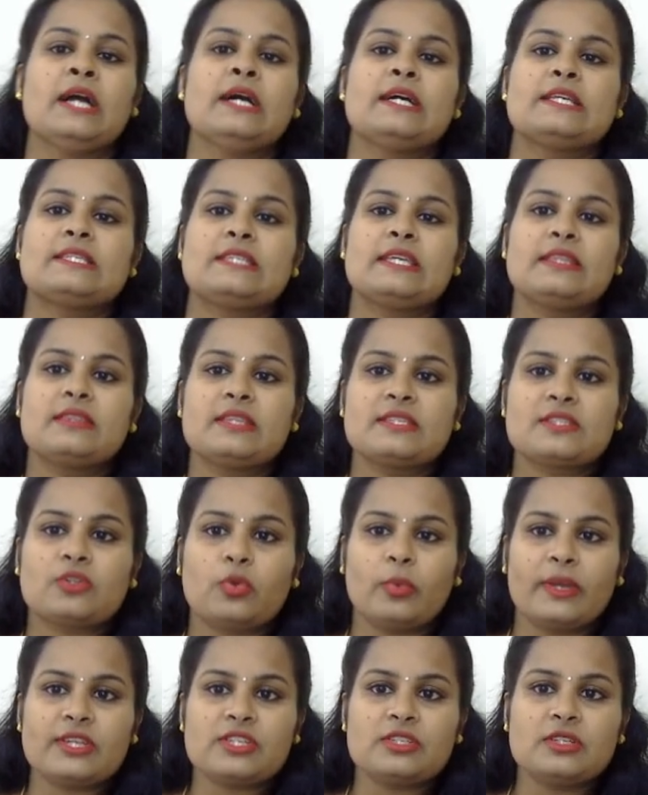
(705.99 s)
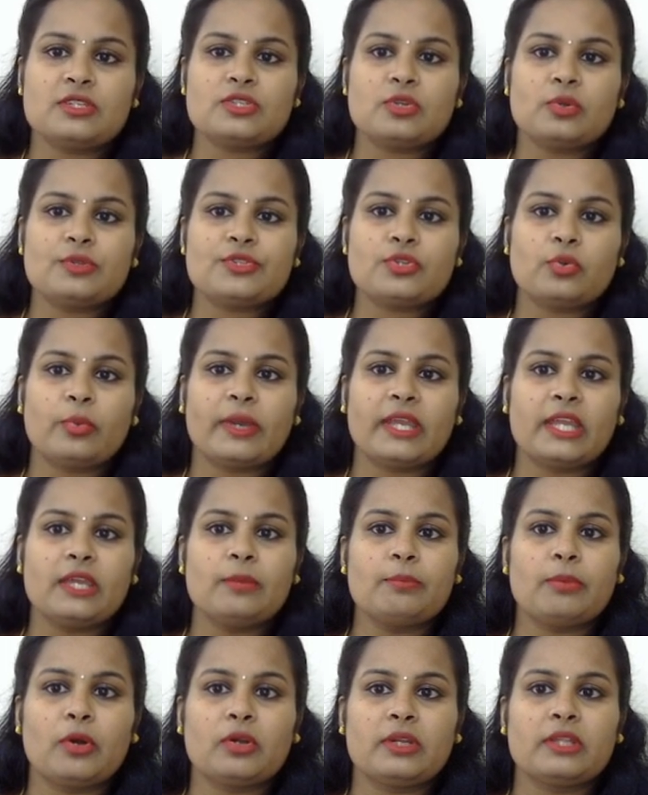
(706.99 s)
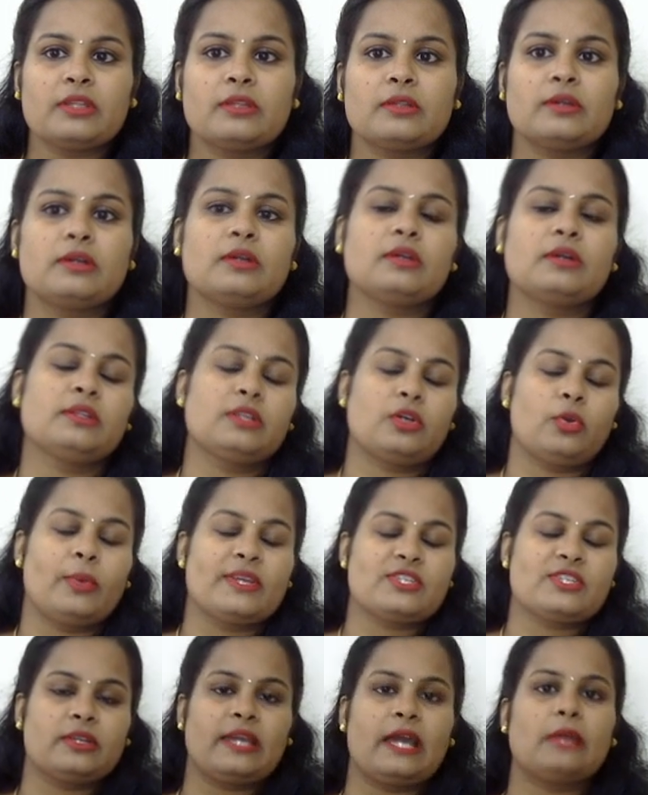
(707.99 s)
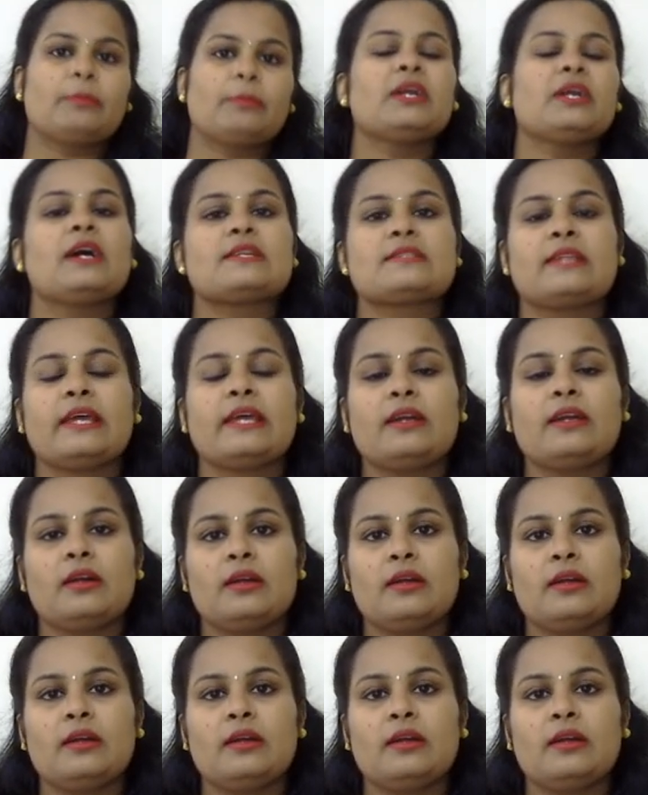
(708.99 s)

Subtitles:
See, this question is also very important. The question can be asked like